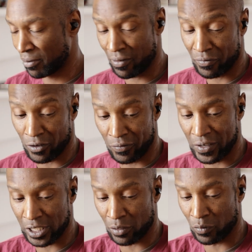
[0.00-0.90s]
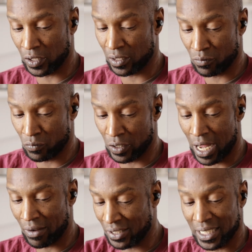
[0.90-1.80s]
peripheral vision
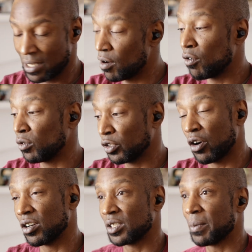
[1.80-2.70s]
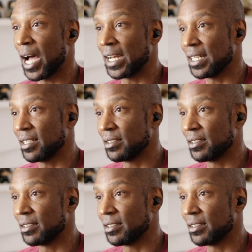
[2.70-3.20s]
I'll see the whole dog's body.